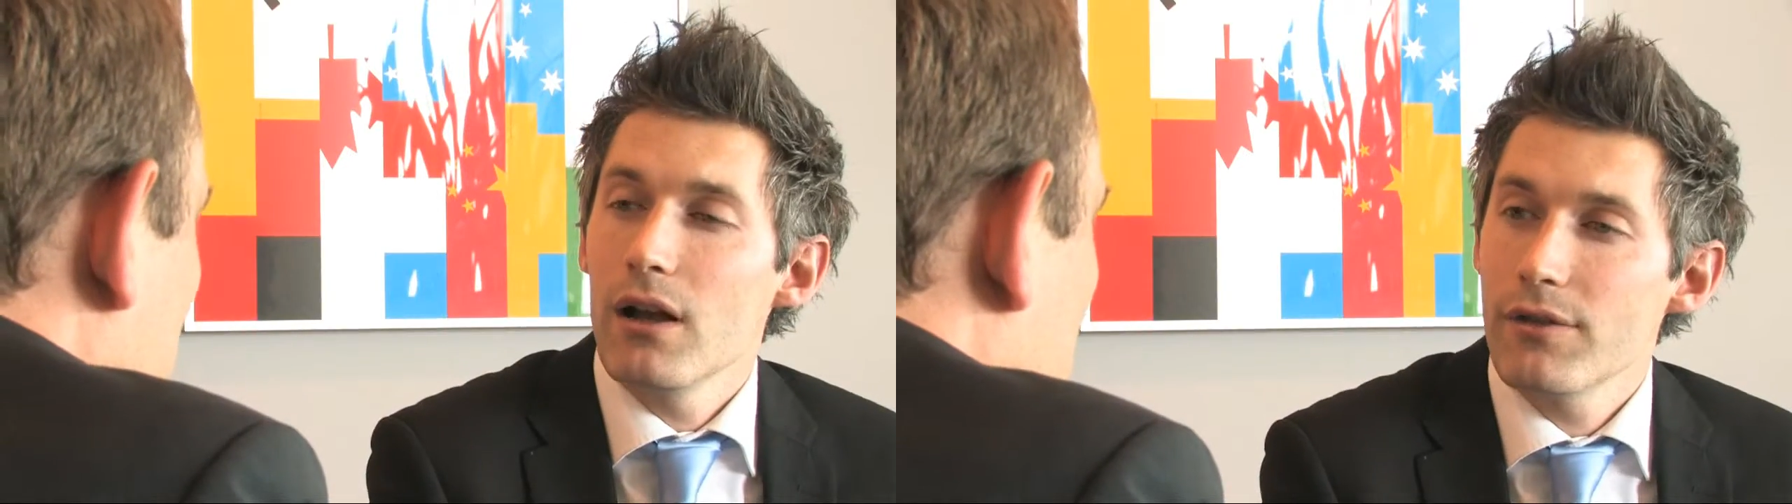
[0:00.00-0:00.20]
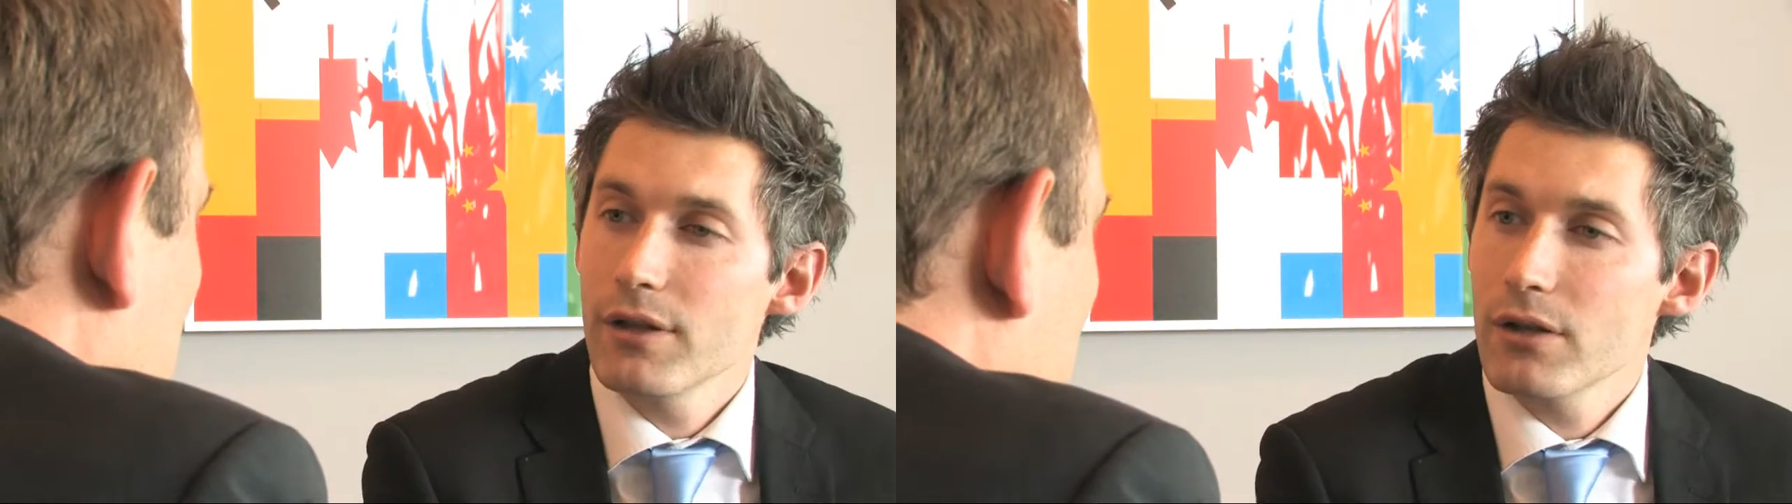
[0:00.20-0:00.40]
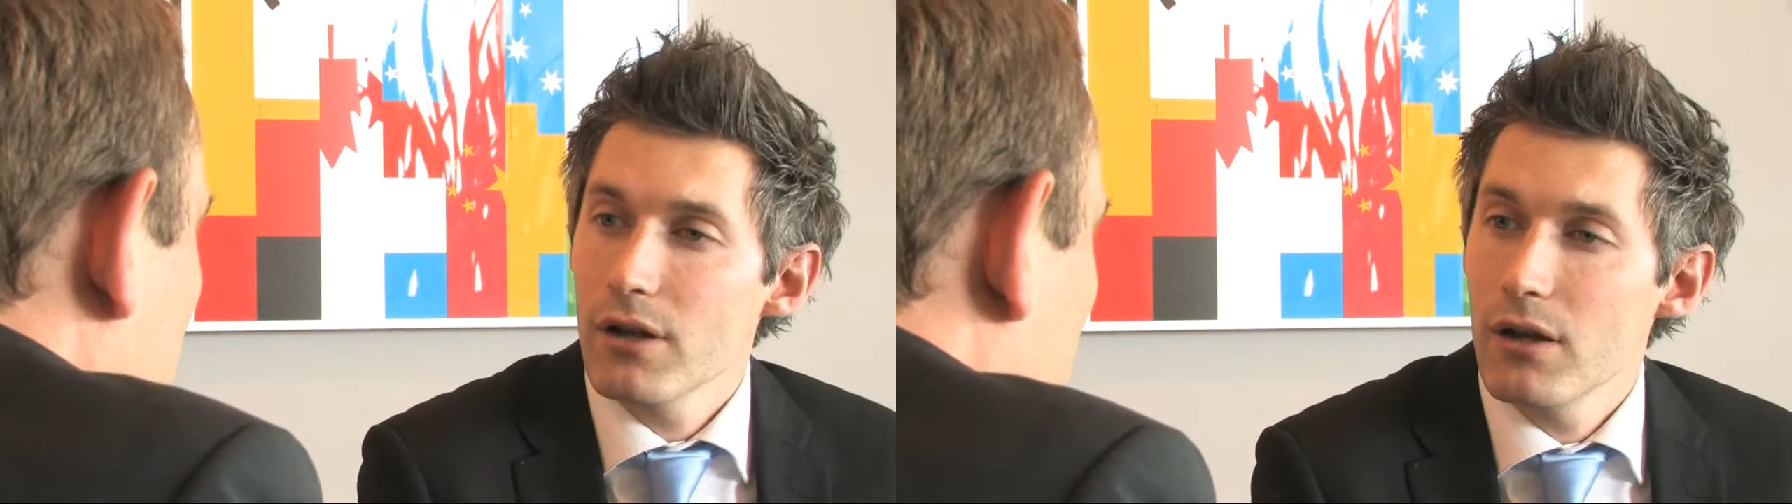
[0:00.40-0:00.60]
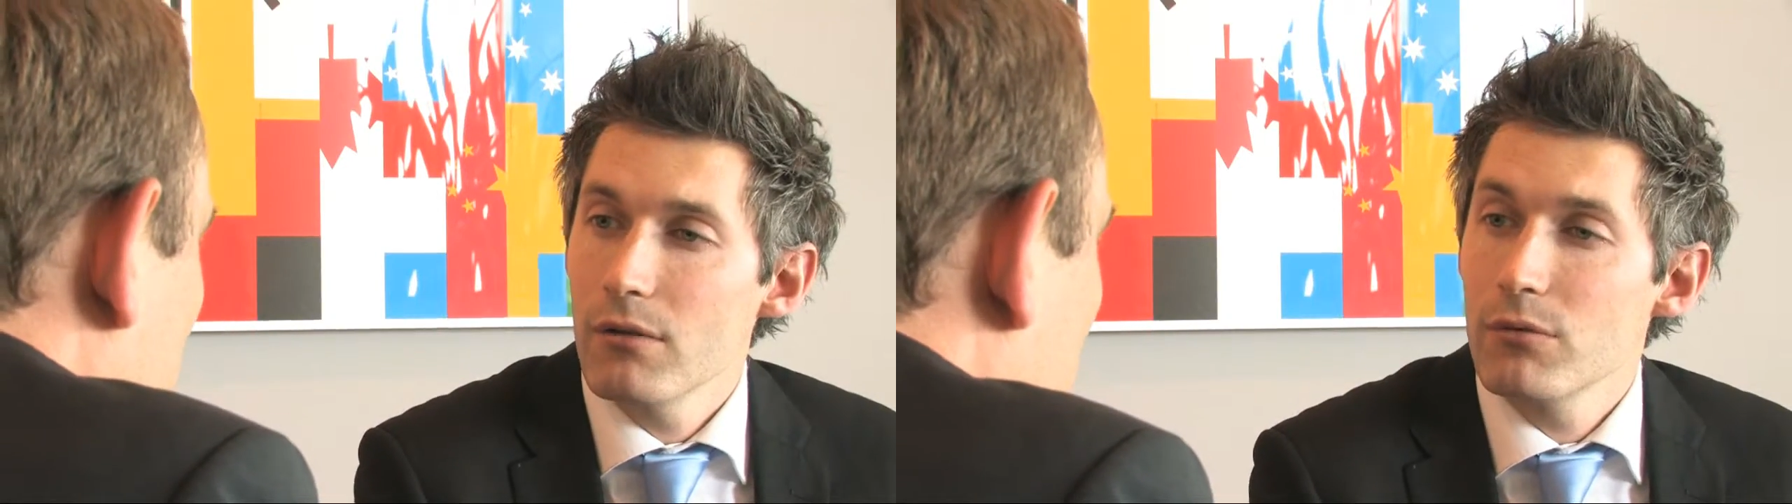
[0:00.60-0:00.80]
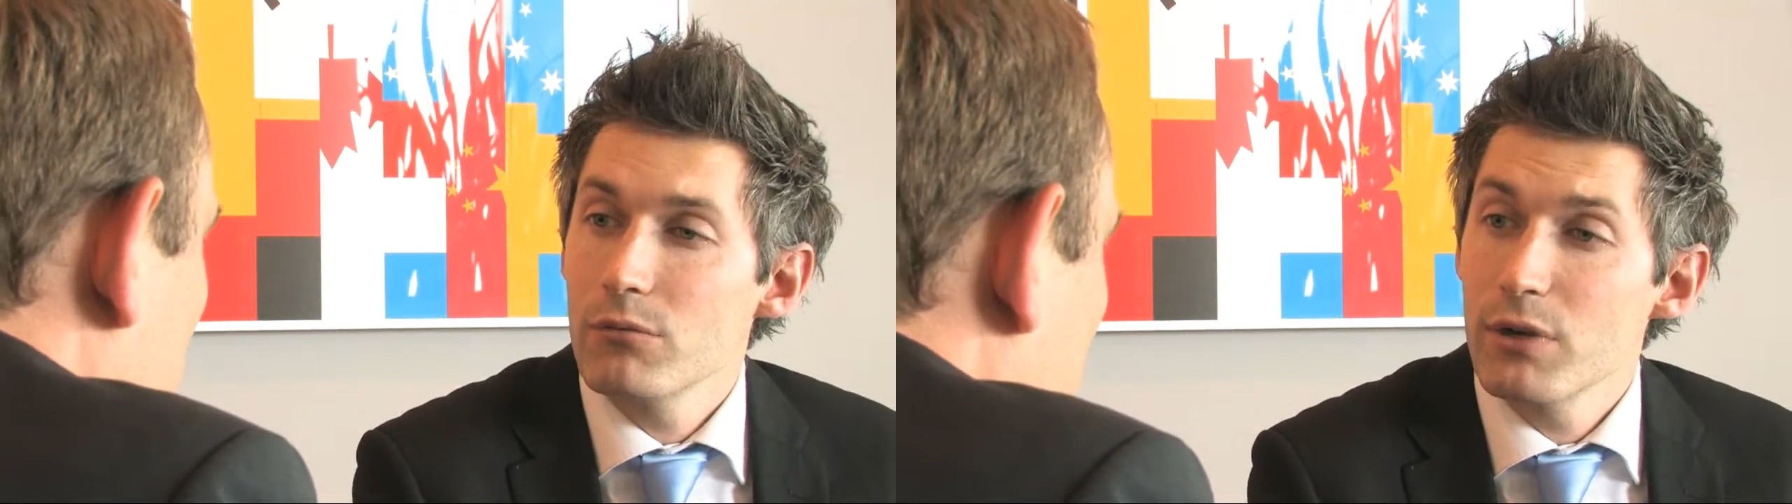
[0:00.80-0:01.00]
I think
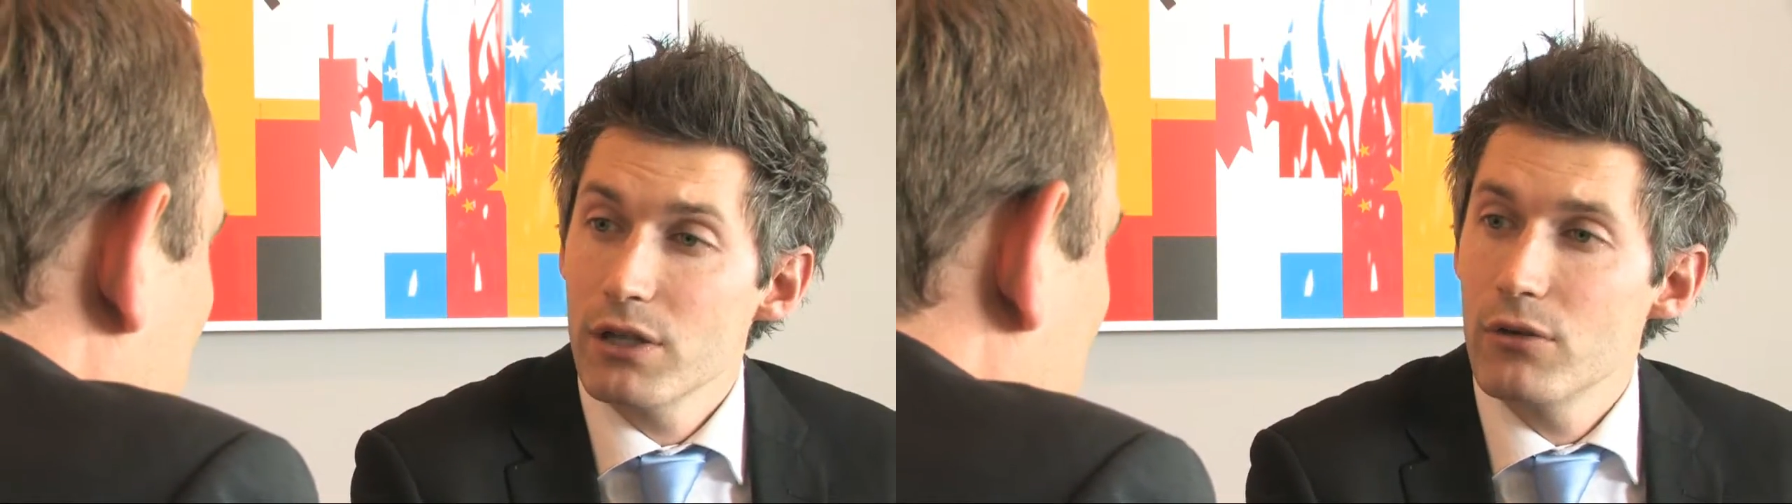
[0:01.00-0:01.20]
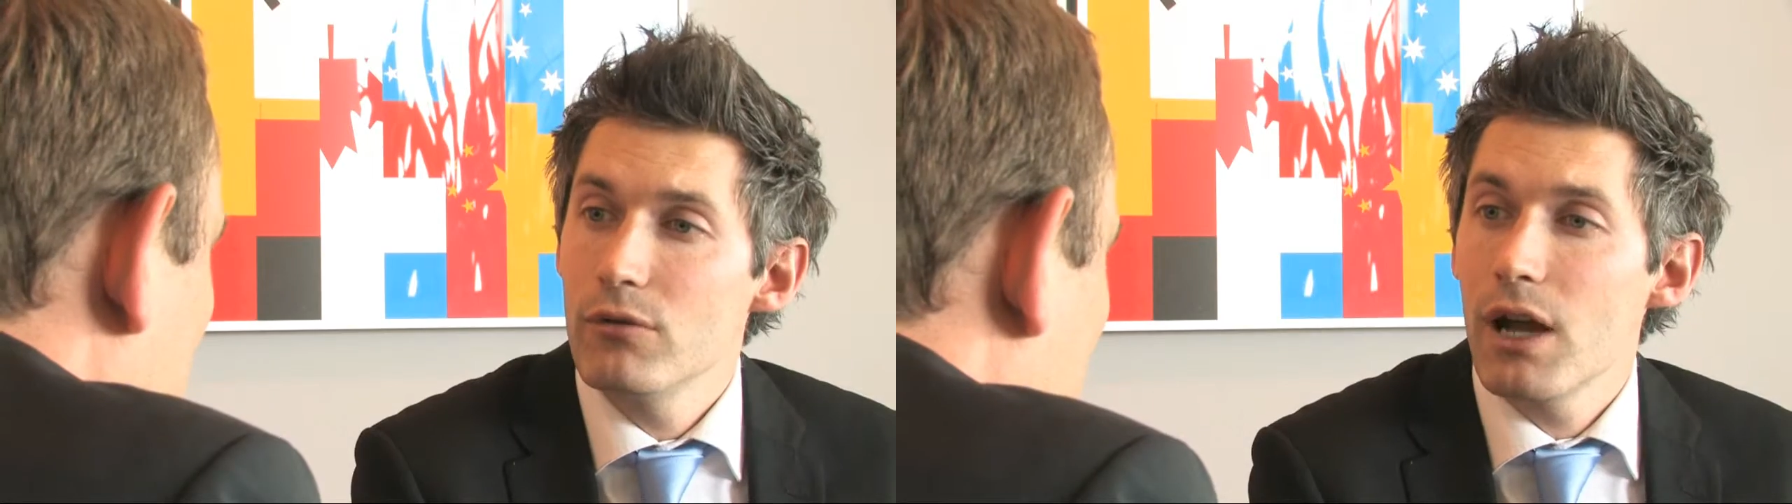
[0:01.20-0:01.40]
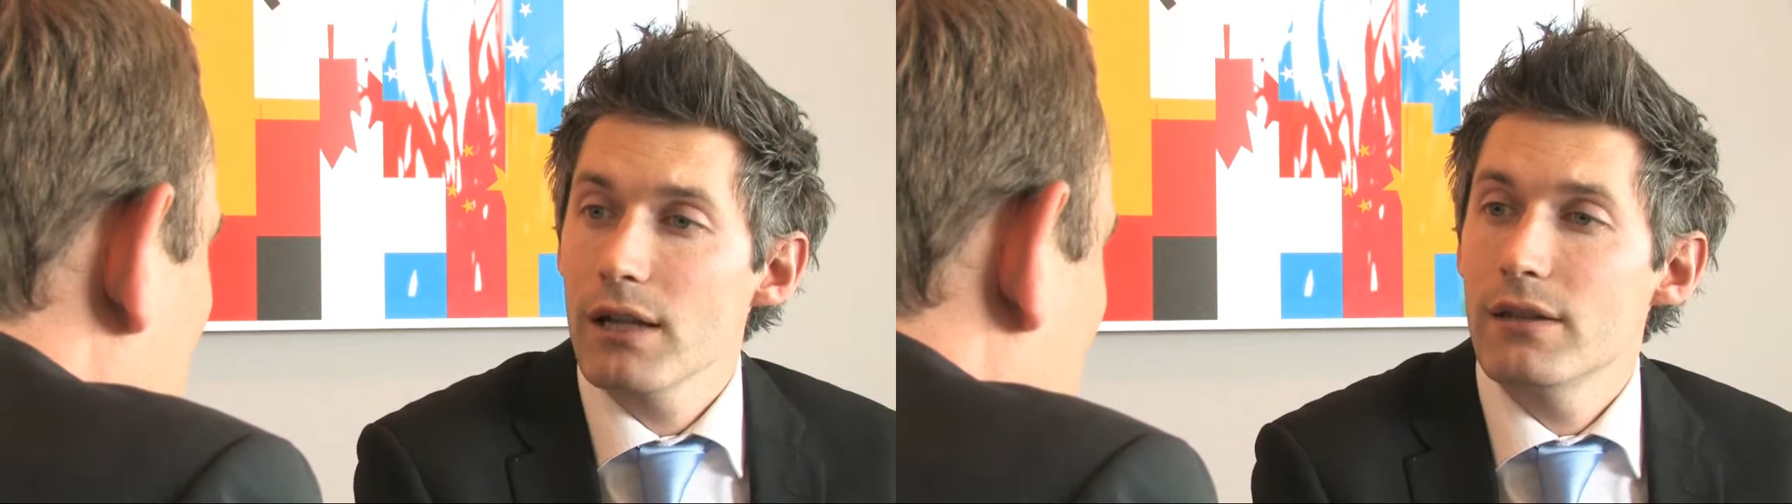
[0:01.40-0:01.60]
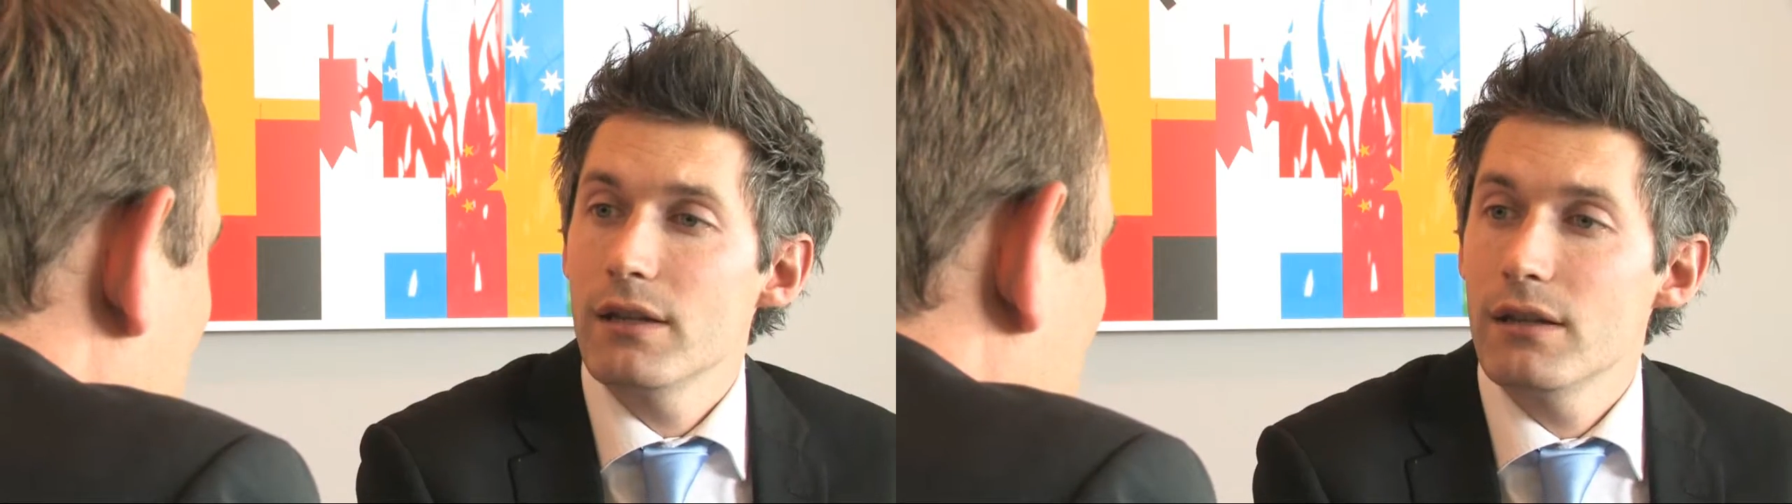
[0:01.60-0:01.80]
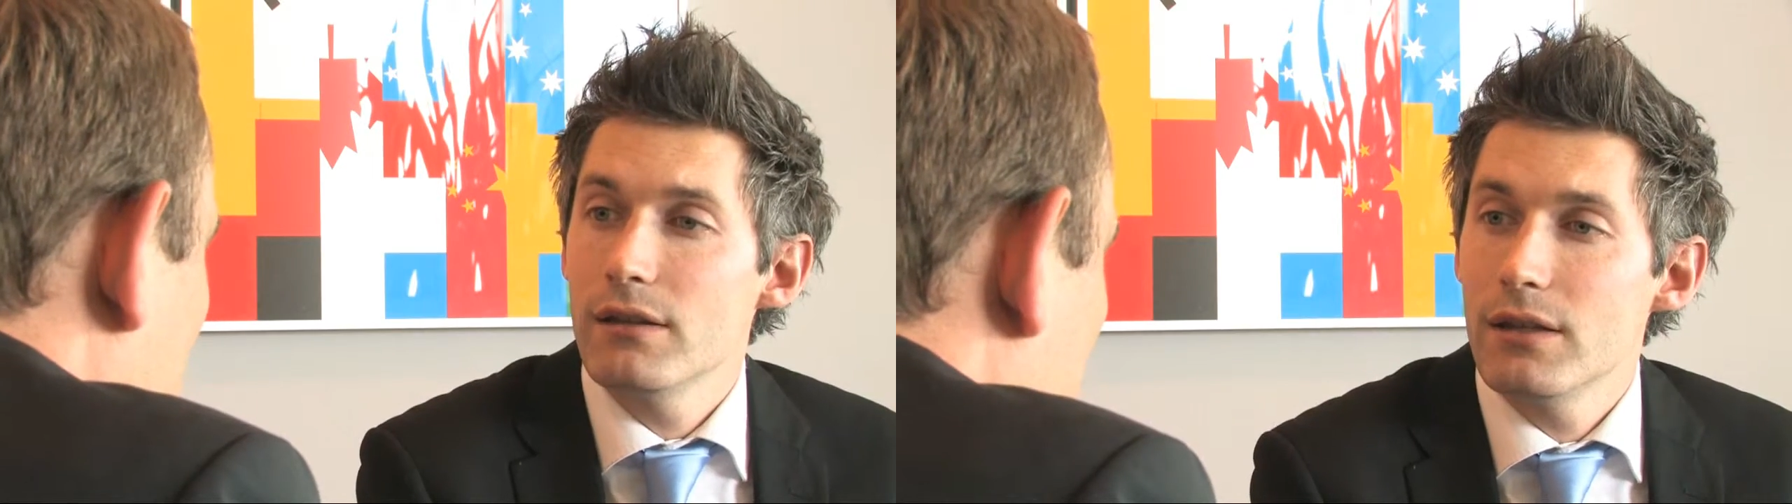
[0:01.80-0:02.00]
we do like
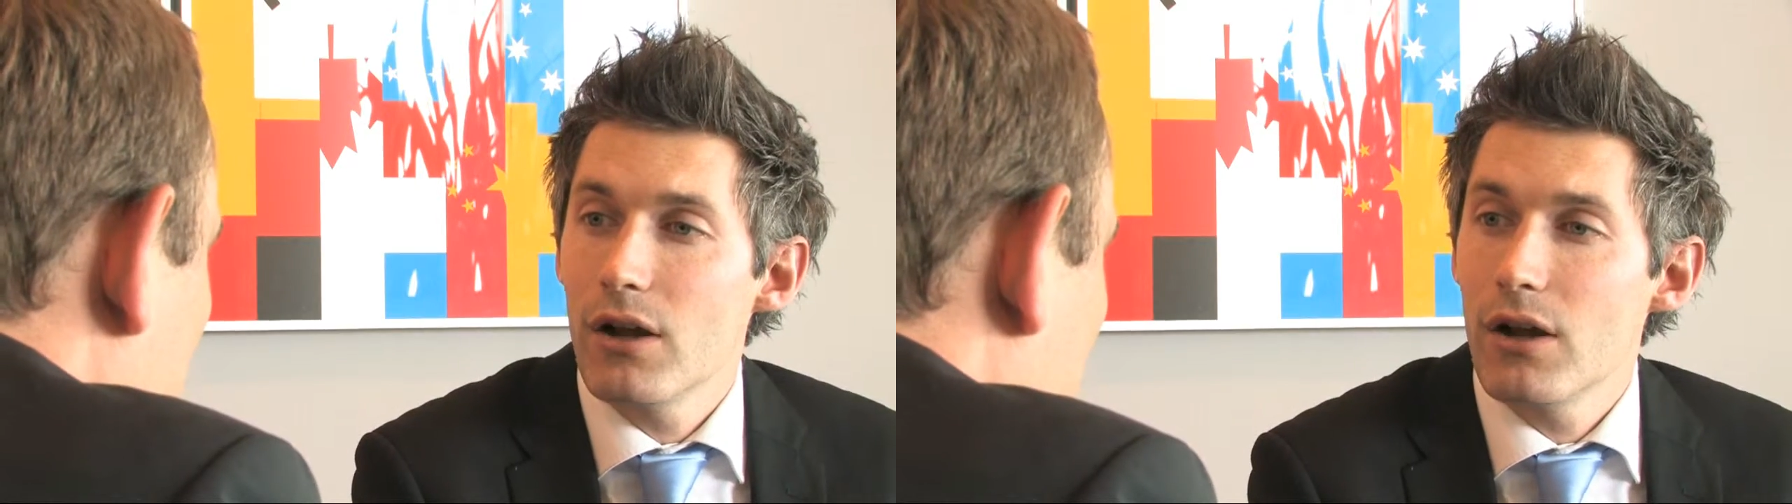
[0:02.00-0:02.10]
the